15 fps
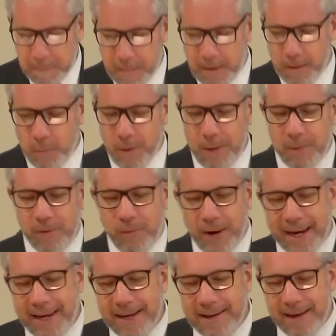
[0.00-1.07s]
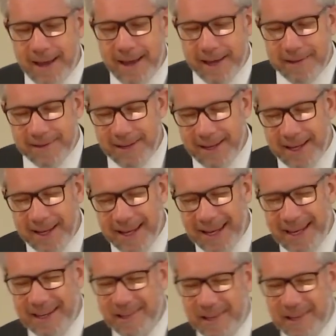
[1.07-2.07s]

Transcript: The way we recognize his